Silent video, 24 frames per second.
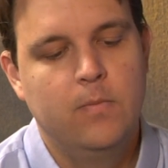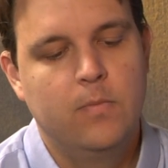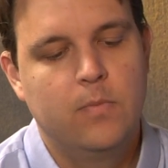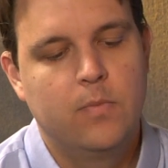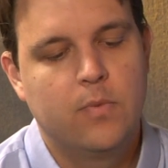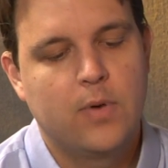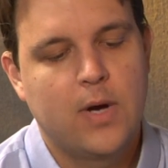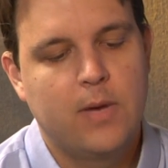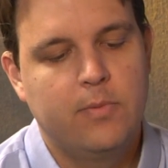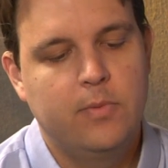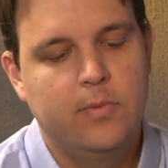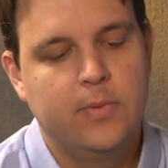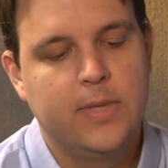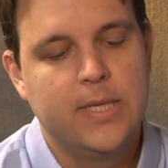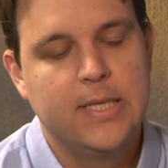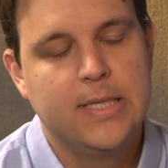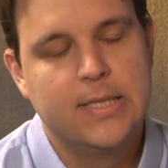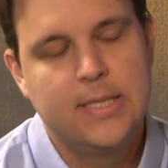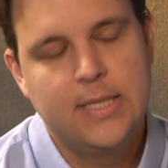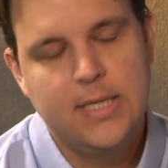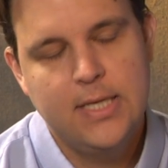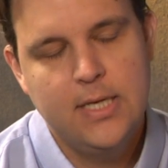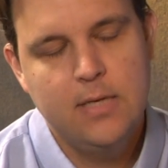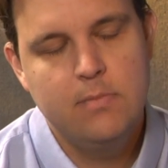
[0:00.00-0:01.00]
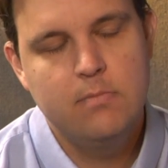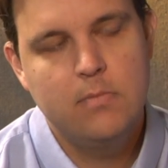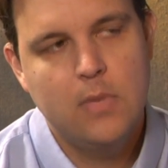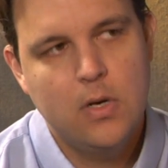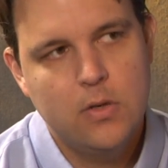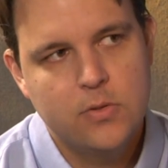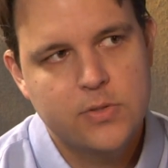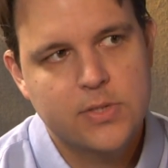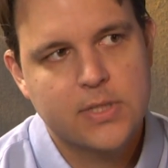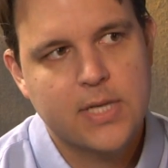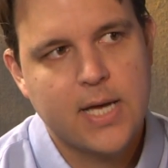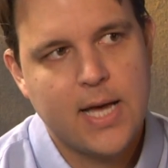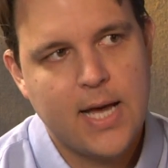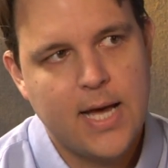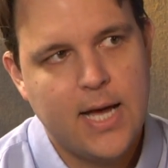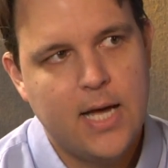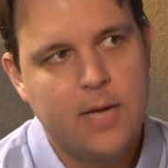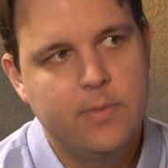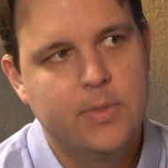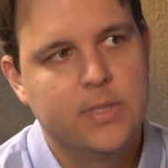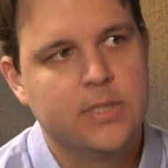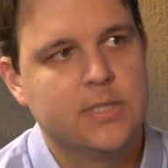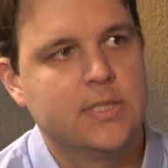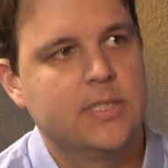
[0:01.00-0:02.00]
Probably the most
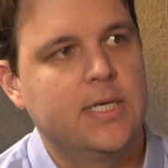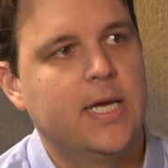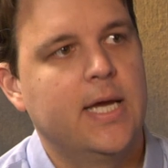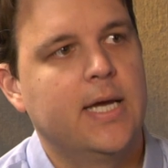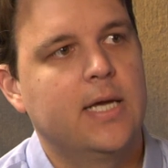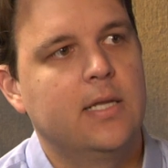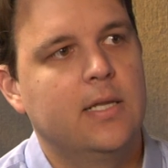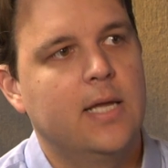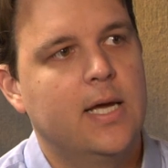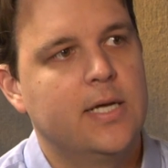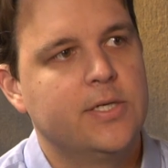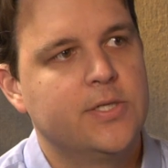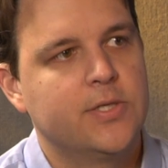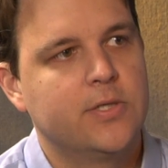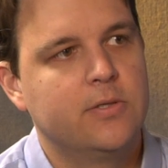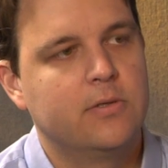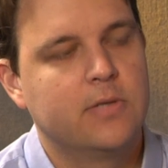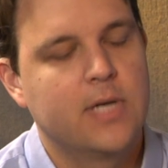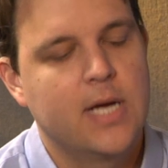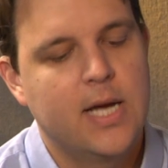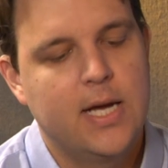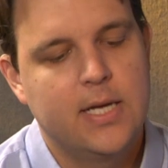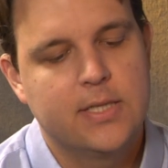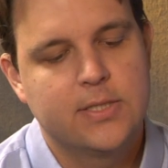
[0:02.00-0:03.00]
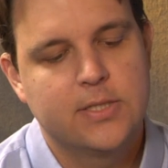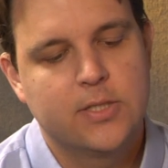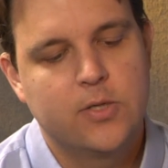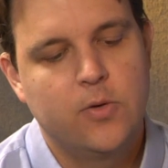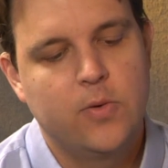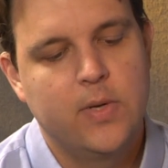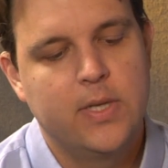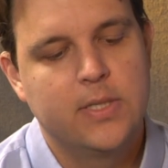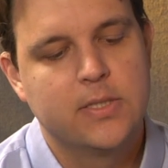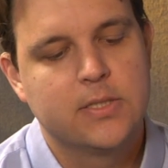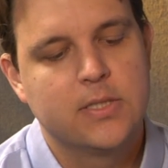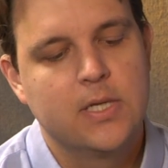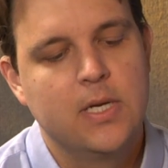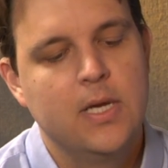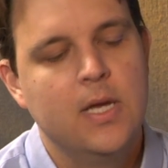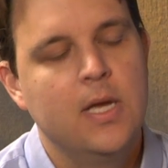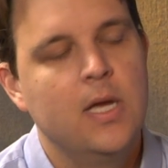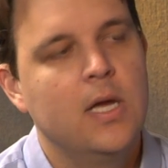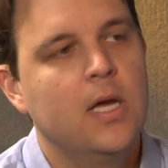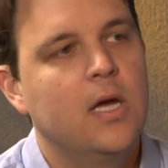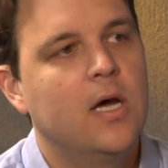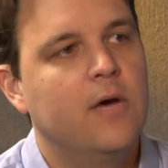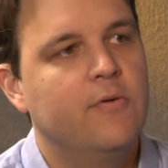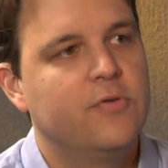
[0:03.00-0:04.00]
common psychological consequence
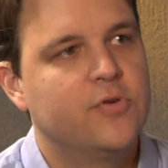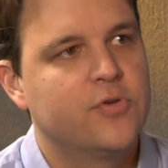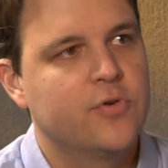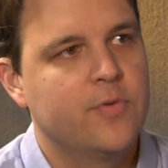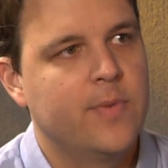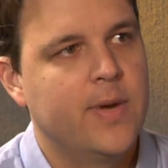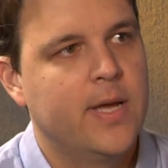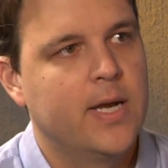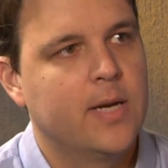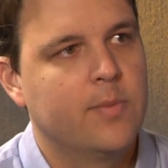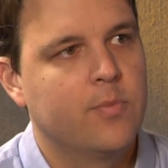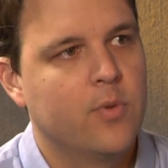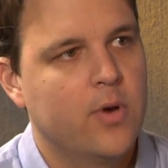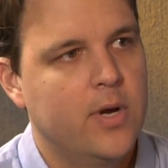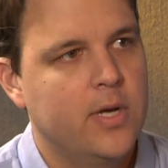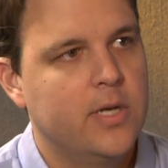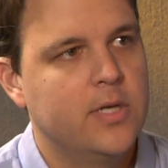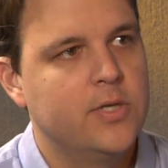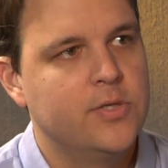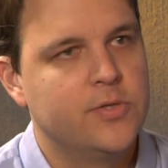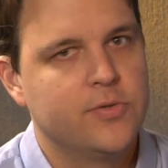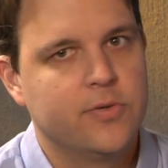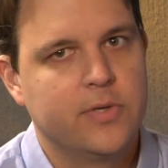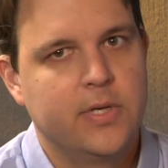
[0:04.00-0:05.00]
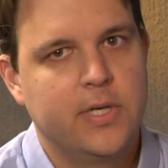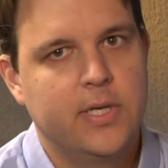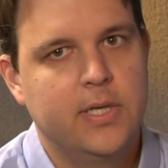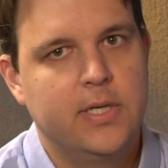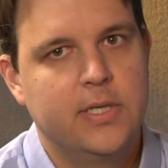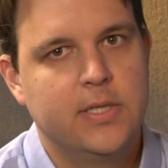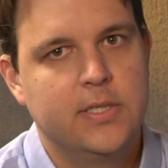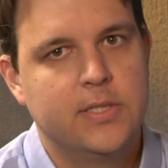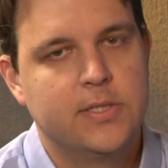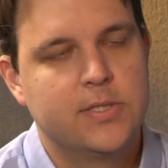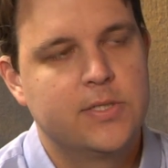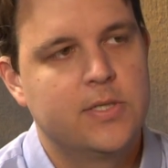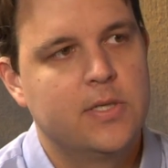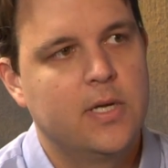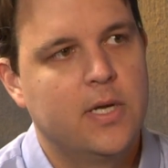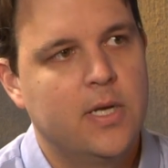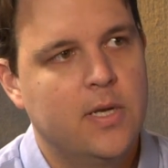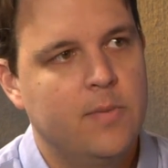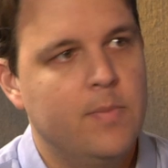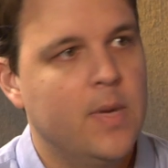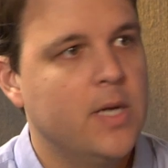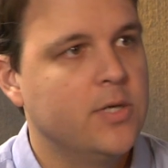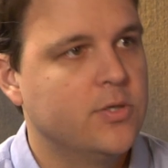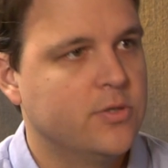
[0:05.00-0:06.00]
of a traumatic brain injury is
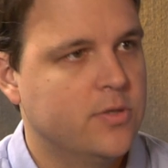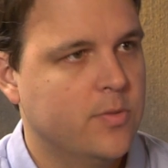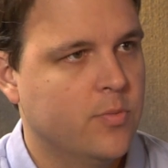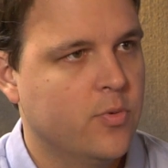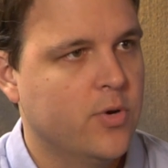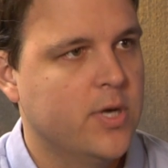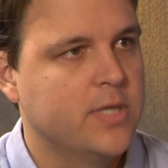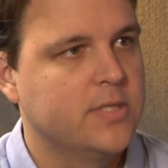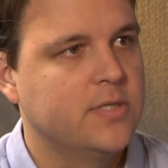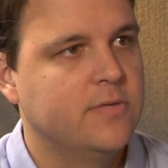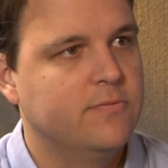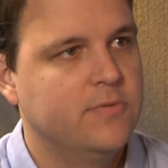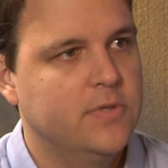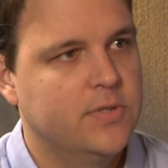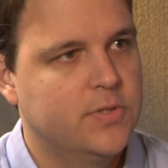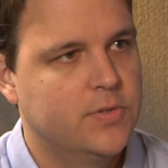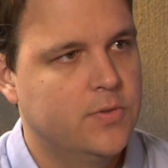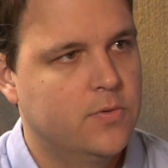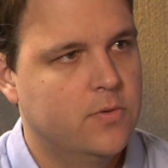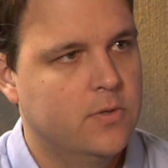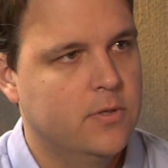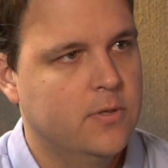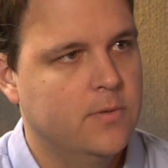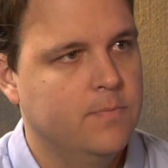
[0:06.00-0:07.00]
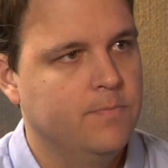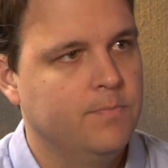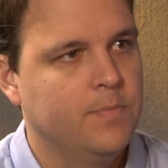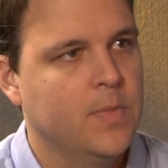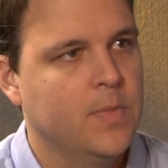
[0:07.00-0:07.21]
major depressive disorder.